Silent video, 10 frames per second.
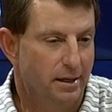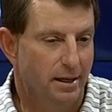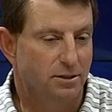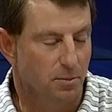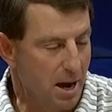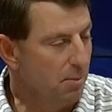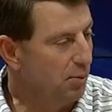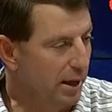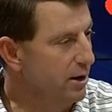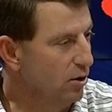It's about
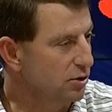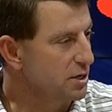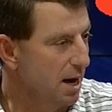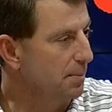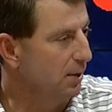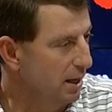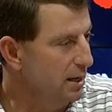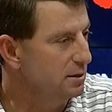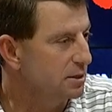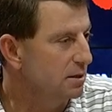players, not
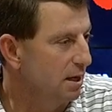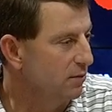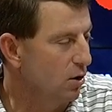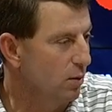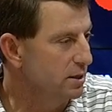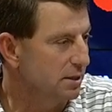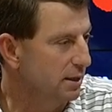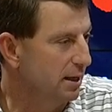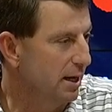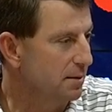plays. I've always
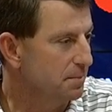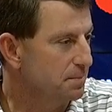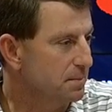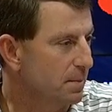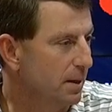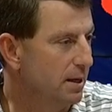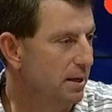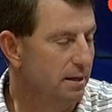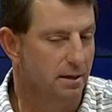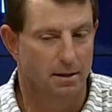said that.
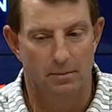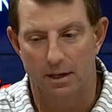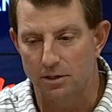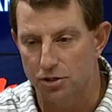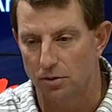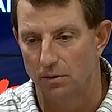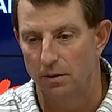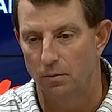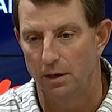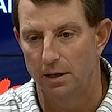And making sure
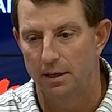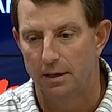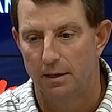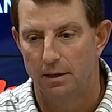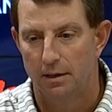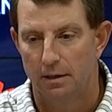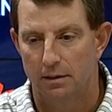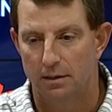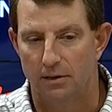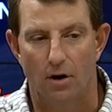that we
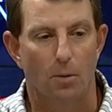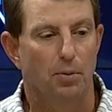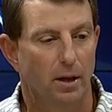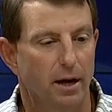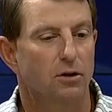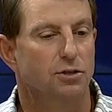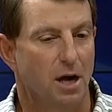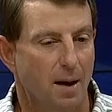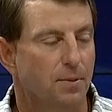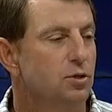give our players an
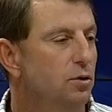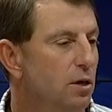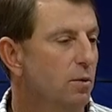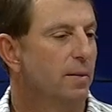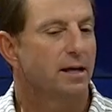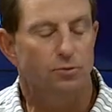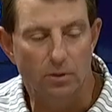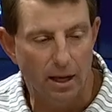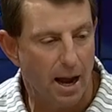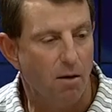opportunity to win. And that's
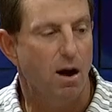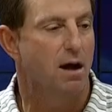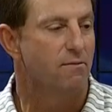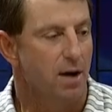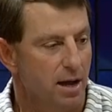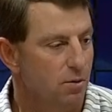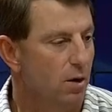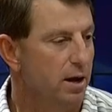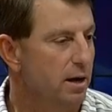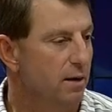really how I
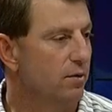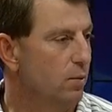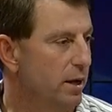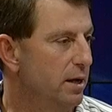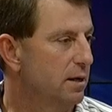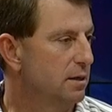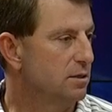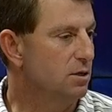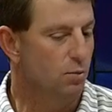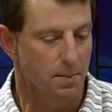evaluate every week,
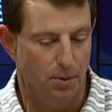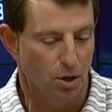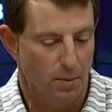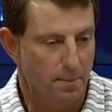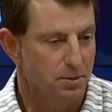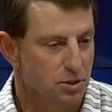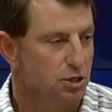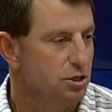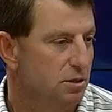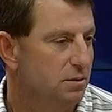is did we put them in
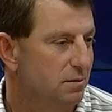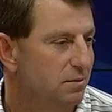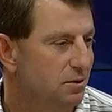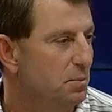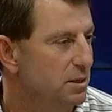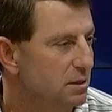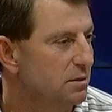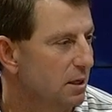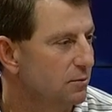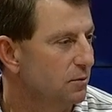position to be
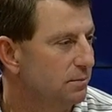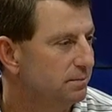successful?